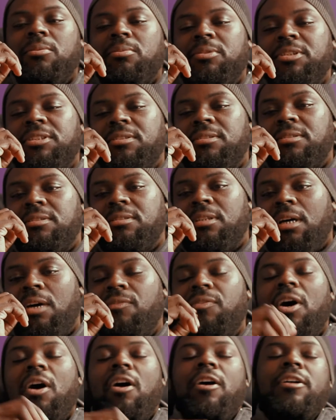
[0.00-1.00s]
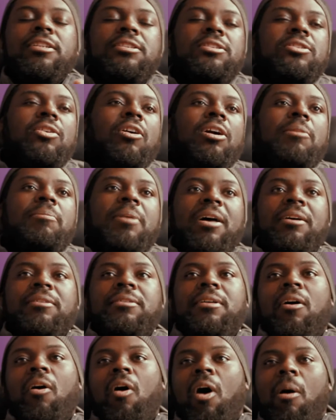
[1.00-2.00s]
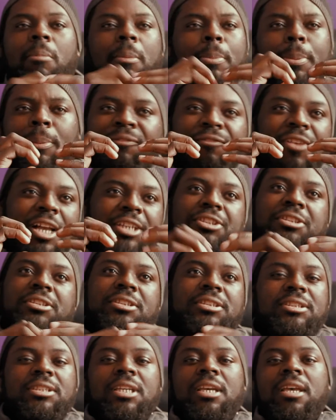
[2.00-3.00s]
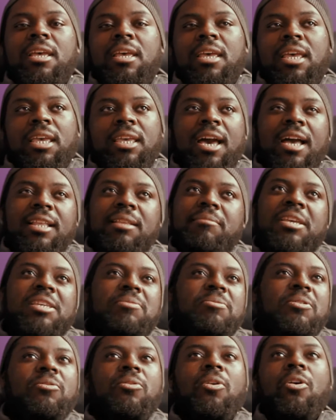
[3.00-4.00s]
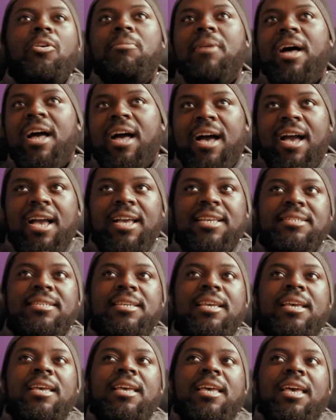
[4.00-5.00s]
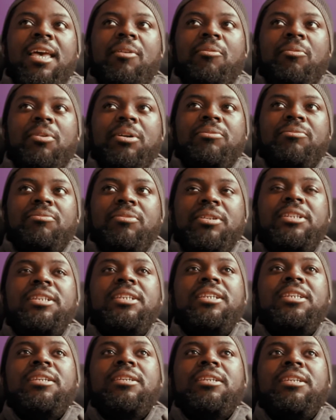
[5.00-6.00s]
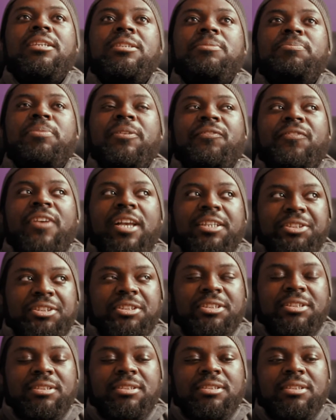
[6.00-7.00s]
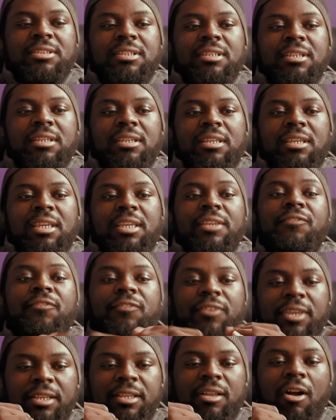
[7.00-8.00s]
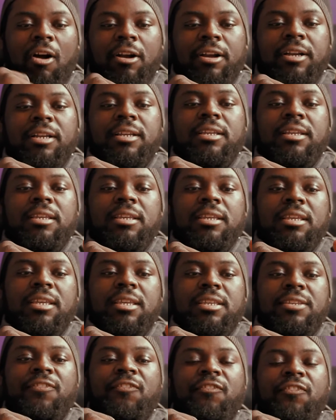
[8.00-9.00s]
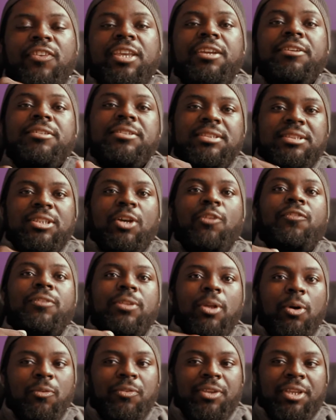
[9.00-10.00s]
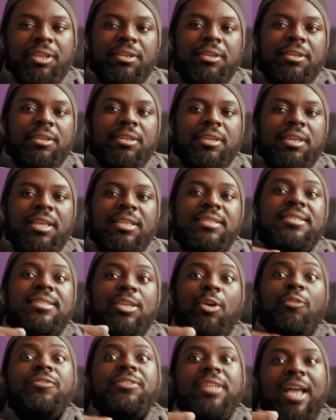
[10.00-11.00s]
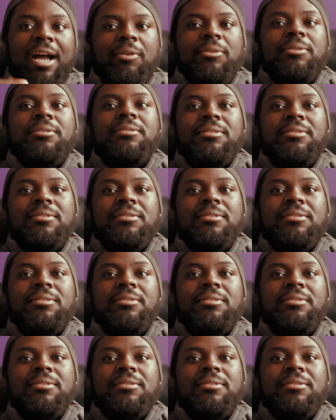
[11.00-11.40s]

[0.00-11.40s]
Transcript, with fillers: when other artists talk about, oh, I'm a perfectionist, it kind of makes me roll my eyes. And what really is perfection in, in art is fear and self loathing and self doubt,